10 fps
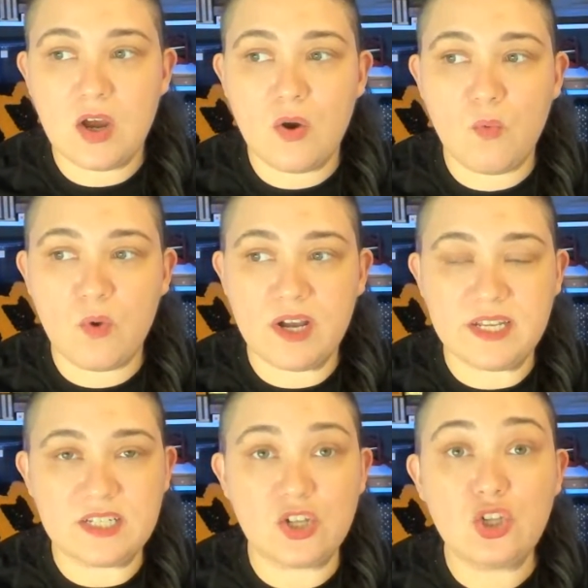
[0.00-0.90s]

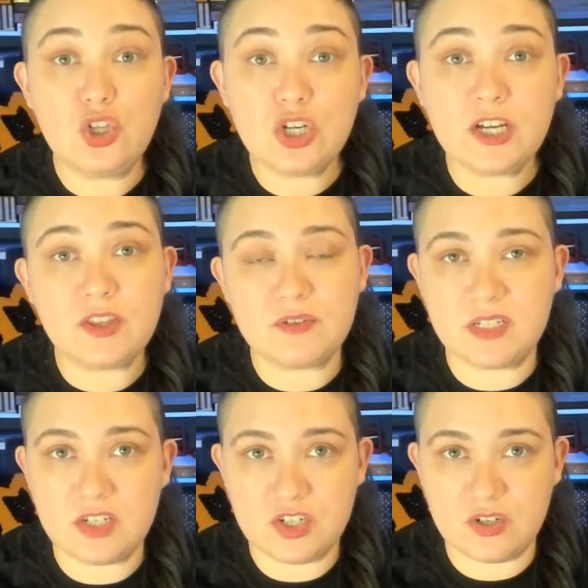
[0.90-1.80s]
was look at those
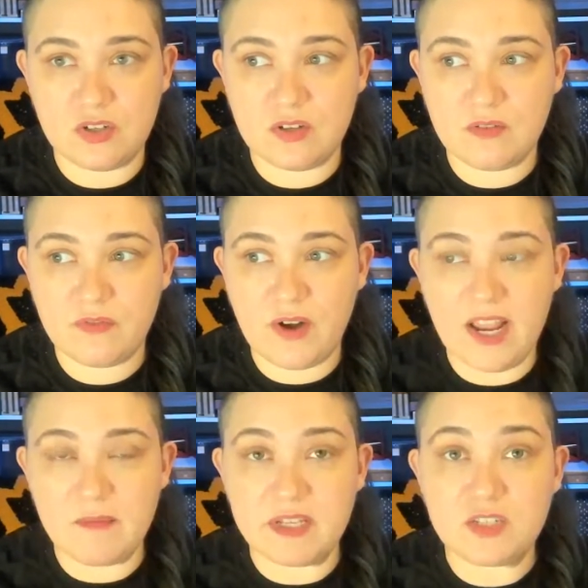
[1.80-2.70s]
additional
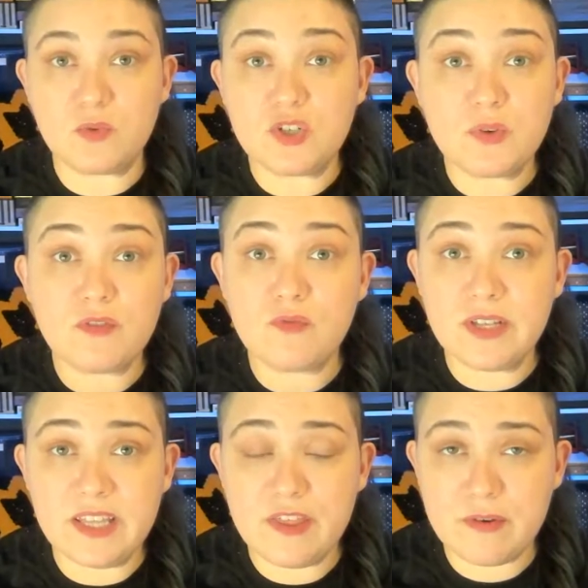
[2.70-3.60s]
fragments, which would have
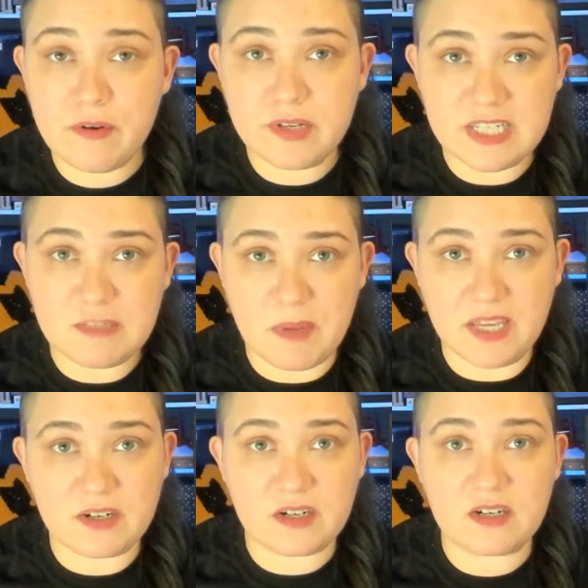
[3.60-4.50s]
really thrown a
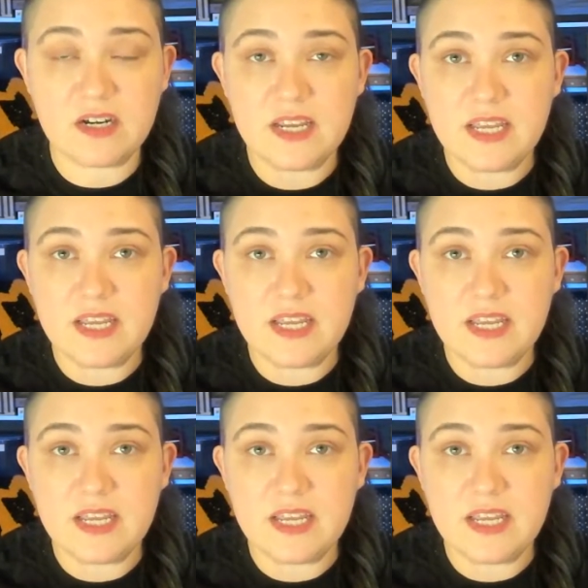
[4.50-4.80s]
spanner